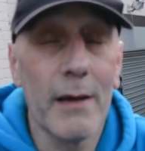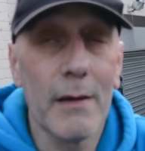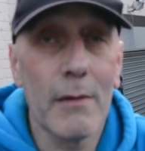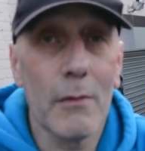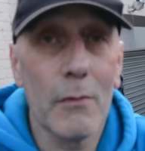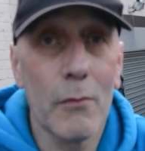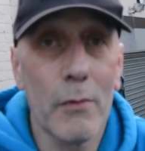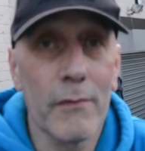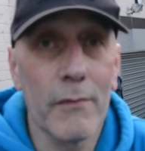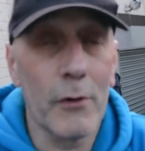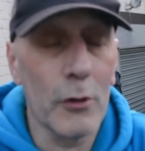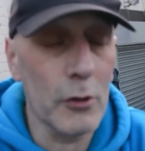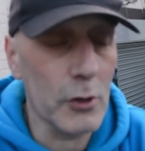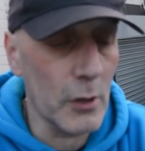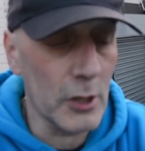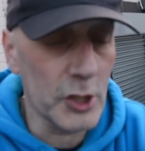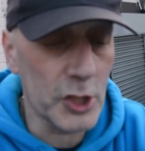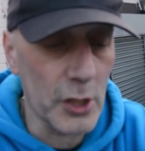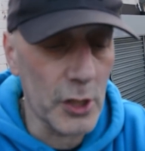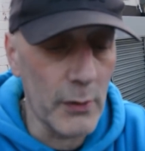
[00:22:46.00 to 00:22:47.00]
Yep. We've
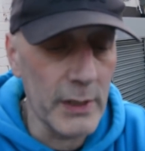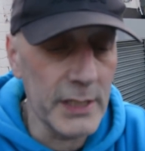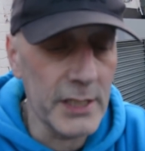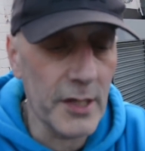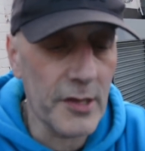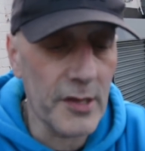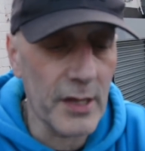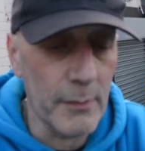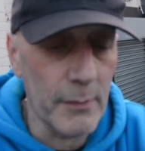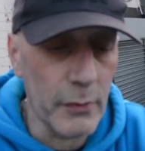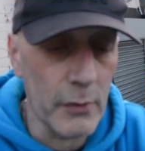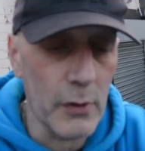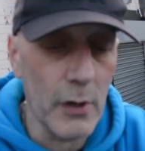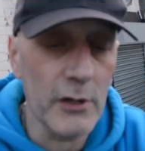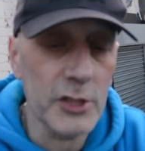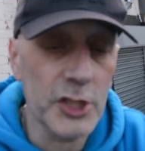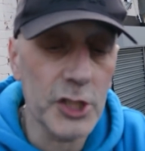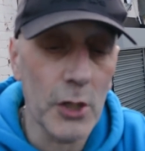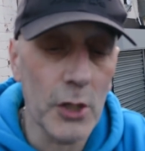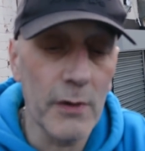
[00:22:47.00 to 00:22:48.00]
got a show in December, we've
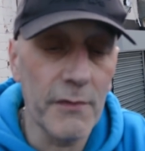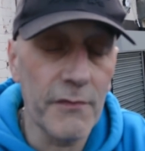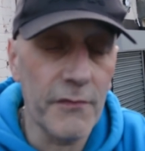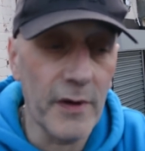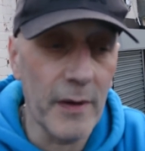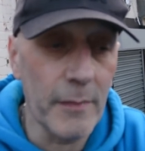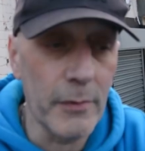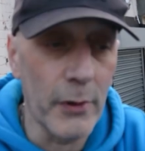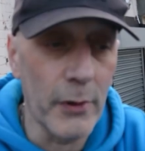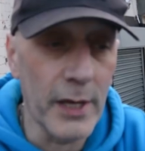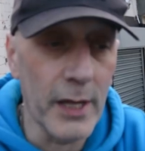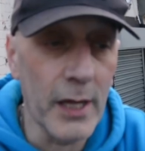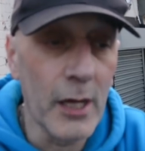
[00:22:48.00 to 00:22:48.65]
got a show in February.